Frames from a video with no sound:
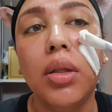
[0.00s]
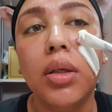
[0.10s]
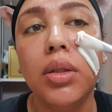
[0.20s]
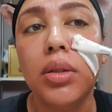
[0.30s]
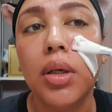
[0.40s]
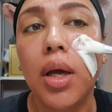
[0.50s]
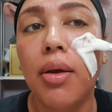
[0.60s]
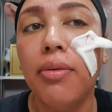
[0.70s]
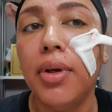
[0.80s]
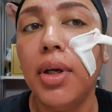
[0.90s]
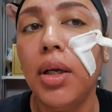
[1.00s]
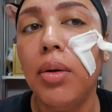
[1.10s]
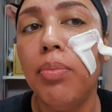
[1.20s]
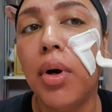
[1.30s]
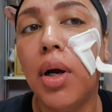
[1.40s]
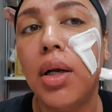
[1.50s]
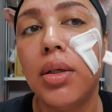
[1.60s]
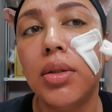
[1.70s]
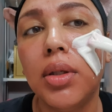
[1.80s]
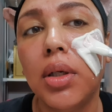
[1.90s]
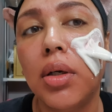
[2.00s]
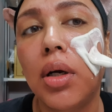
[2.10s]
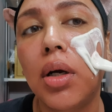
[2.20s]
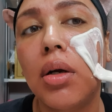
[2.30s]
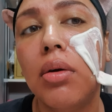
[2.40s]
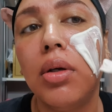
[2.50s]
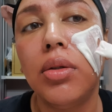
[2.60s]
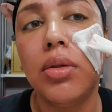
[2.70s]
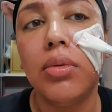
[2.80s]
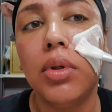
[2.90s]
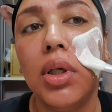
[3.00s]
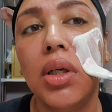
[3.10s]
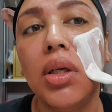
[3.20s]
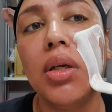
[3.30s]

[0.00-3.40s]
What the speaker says: Doesn't have any products that are going to like